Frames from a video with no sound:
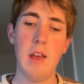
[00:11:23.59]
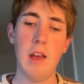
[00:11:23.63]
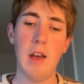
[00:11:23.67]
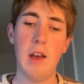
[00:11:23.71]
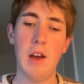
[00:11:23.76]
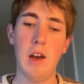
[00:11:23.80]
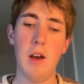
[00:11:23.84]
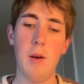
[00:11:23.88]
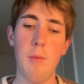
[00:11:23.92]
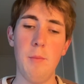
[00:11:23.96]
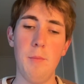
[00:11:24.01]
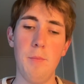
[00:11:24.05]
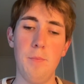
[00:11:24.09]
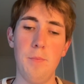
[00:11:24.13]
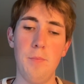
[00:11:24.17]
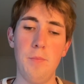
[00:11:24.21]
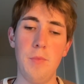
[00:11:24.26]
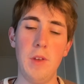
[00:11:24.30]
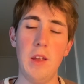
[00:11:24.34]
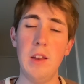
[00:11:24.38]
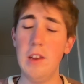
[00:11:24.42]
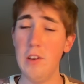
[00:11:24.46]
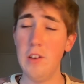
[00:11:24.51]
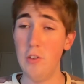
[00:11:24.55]

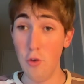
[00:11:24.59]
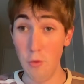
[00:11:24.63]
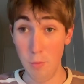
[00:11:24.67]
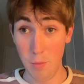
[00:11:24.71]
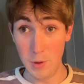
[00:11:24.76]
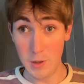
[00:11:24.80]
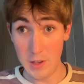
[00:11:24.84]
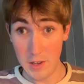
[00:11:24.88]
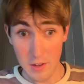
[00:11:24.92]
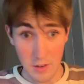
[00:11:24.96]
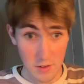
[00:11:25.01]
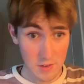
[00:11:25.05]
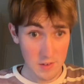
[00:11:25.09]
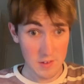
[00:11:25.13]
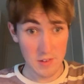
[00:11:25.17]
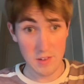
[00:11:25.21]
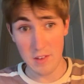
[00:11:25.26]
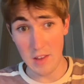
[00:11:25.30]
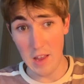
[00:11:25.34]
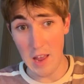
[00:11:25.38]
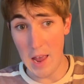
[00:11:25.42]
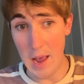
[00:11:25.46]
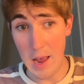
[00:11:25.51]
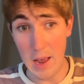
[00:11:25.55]
any duplicates,
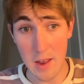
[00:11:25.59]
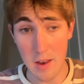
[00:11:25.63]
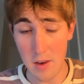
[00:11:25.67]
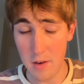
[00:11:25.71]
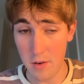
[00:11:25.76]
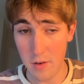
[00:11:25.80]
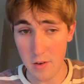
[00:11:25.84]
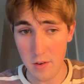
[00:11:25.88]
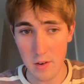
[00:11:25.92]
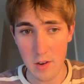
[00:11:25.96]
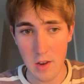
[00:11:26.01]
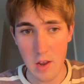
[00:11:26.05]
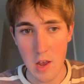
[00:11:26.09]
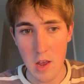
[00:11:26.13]
and